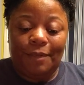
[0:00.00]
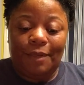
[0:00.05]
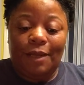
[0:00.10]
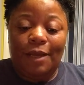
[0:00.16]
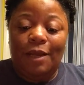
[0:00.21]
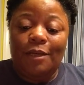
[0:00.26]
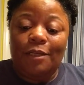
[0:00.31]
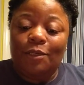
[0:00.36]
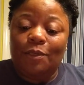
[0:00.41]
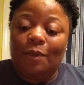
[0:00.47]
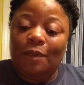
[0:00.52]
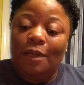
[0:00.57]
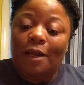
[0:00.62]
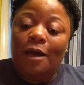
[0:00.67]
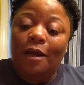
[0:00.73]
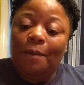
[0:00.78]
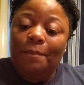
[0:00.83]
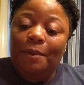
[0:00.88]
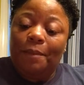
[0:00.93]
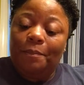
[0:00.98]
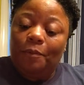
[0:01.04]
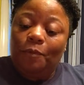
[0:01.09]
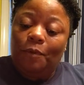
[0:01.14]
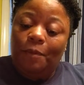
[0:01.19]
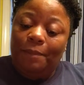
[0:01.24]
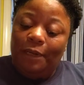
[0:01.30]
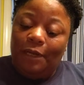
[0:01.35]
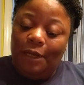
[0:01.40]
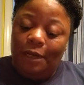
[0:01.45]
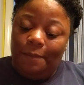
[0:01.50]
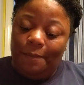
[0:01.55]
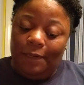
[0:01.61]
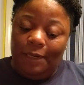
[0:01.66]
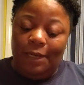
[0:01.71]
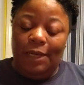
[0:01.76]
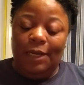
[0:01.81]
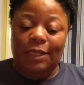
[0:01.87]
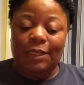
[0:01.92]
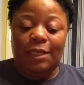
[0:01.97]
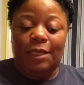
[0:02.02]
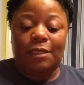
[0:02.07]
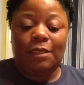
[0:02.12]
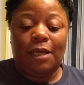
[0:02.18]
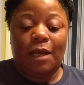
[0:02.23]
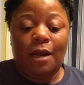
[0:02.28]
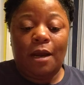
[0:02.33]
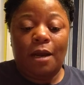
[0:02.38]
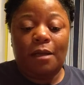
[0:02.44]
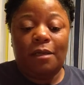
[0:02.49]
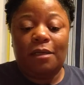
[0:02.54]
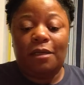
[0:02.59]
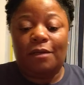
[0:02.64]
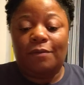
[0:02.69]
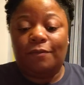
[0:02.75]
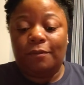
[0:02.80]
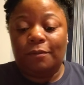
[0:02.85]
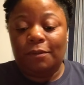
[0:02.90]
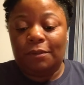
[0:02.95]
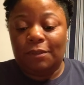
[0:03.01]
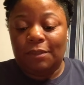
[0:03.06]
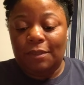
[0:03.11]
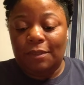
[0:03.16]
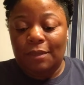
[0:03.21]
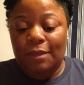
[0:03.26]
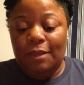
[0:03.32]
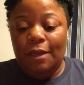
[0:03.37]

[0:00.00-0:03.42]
So a lot of people will be coming in at these higher levels,